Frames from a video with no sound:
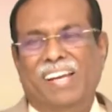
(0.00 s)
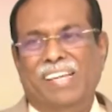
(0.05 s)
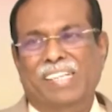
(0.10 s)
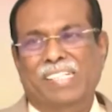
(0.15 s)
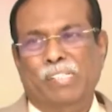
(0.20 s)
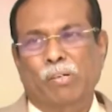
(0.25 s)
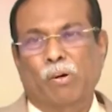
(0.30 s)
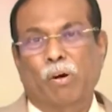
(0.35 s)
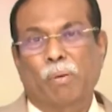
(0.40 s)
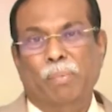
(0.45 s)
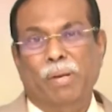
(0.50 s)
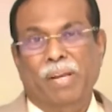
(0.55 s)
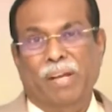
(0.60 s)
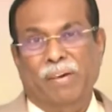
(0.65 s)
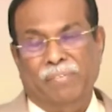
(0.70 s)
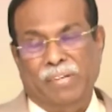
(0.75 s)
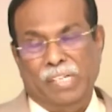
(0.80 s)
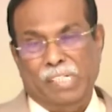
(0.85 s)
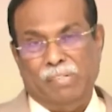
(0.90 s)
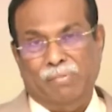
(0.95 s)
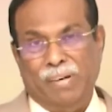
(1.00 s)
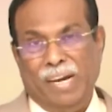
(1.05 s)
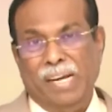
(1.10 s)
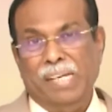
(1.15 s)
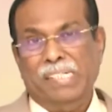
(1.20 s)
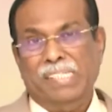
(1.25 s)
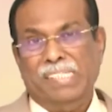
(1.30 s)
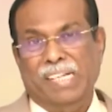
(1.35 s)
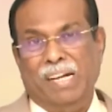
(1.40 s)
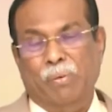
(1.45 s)
And so many of his
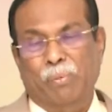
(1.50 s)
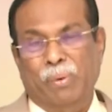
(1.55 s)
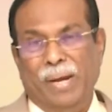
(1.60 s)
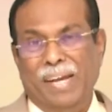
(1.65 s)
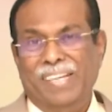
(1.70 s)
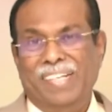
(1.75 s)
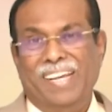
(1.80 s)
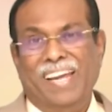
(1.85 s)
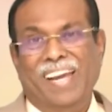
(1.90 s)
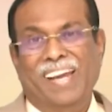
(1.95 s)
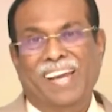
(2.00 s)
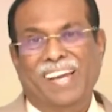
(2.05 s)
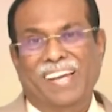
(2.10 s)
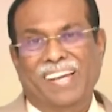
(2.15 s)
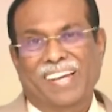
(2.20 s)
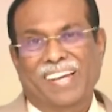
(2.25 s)
friends are waiting.